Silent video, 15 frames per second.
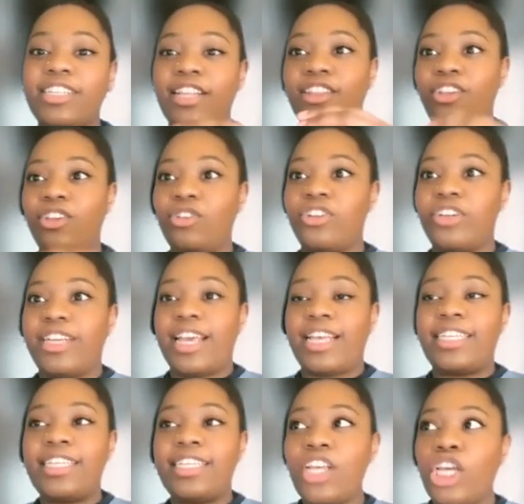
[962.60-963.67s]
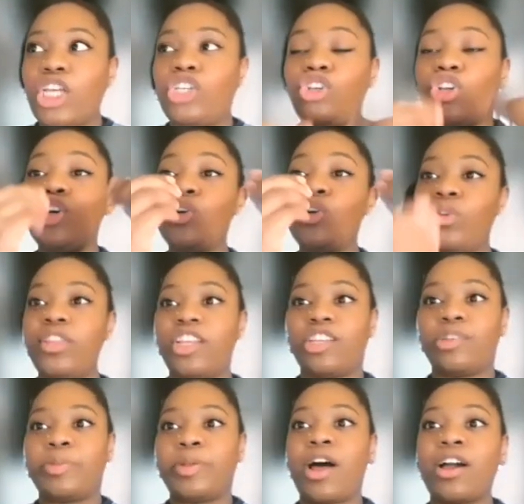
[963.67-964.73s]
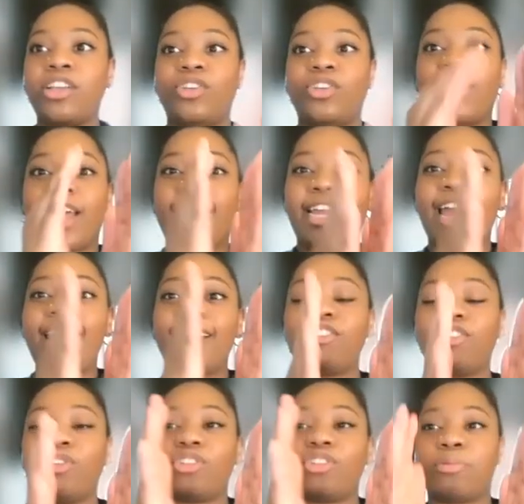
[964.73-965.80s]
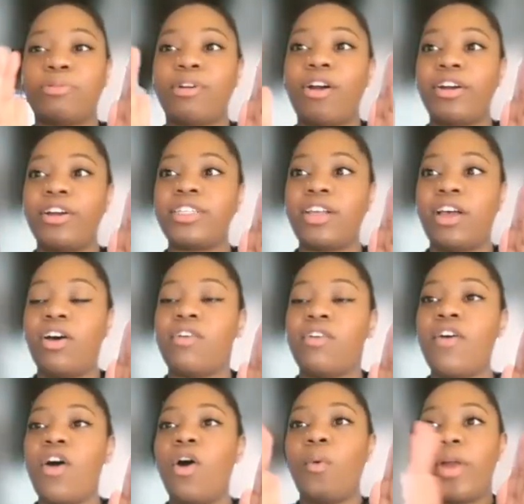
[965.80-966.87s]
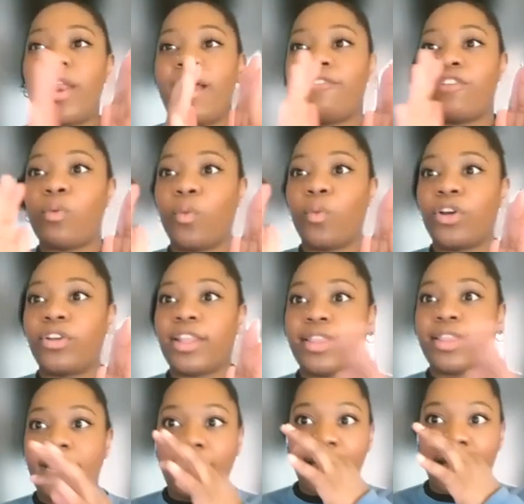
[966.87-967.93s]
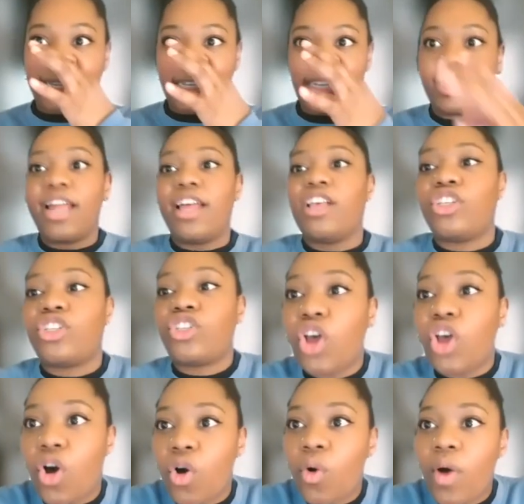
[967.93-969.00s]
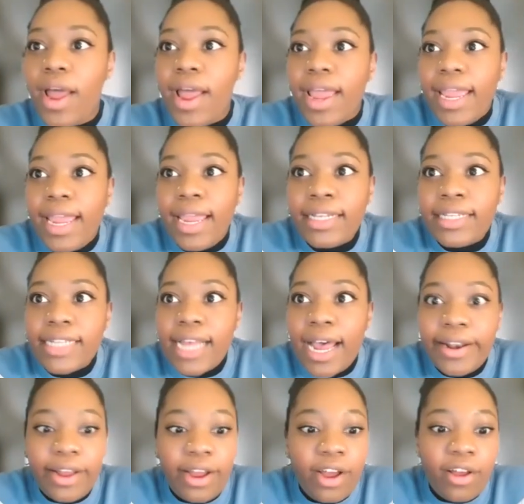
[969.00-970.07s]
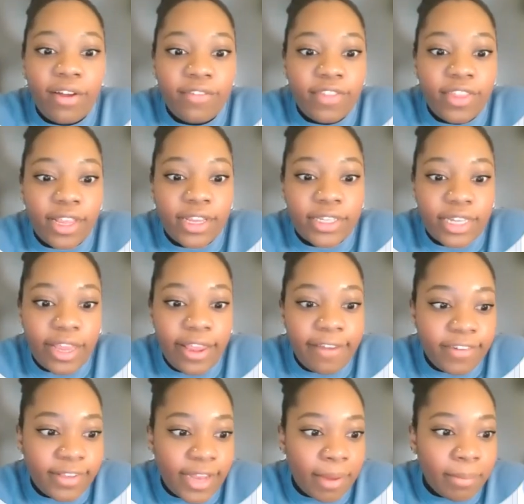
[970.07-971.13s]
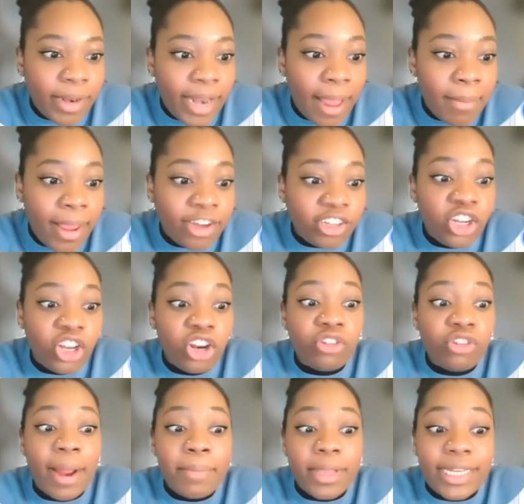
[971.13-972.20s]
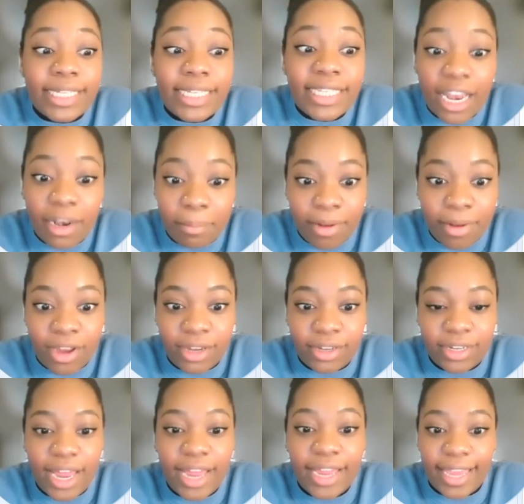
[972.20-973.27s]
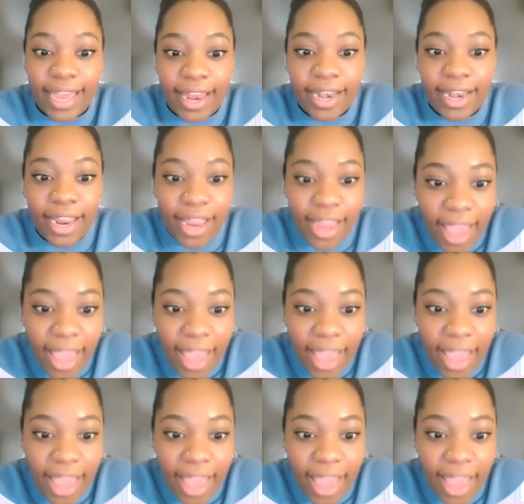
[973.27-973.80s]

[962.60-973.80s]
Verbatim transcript: that the user guesses to this block so that it kind of shows the progress of whatever word that they guess. So inside of this if statement, I'm actually going to grab the set block again,